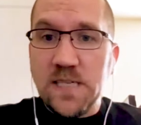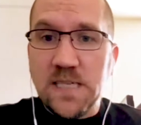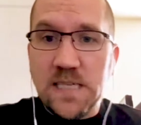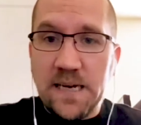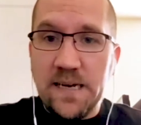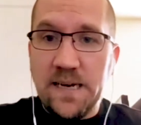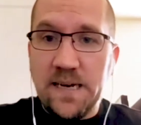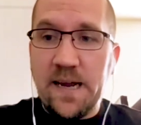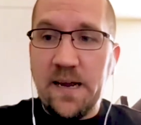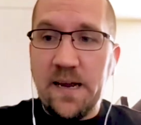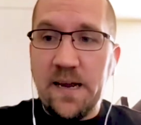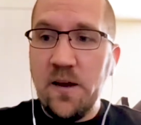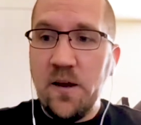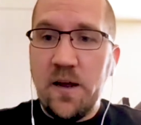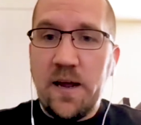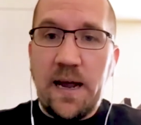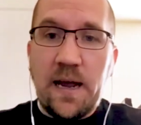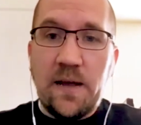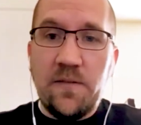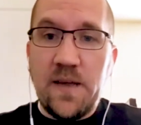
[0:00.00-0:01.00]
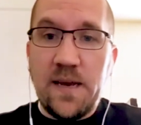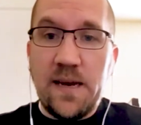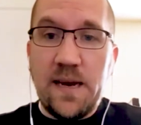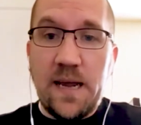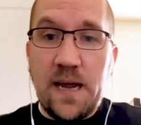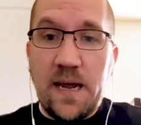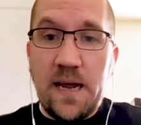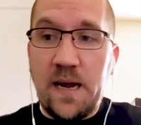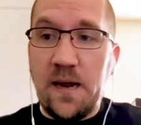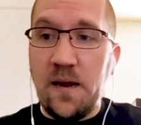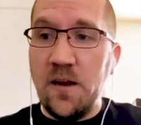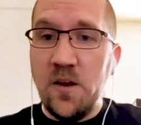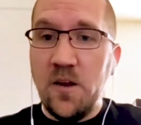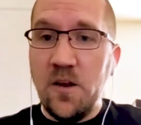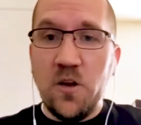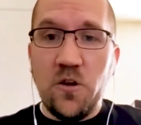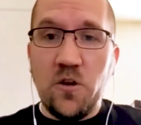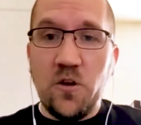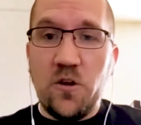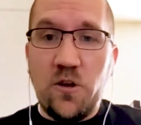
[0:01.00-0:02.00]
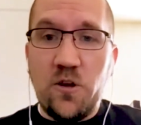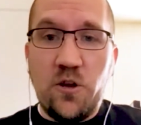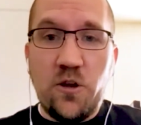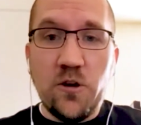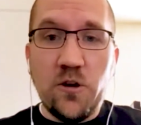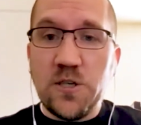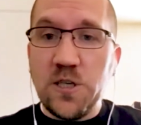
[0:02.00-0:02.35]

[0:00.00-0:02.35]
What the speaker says: Sunday. And then, hey, you're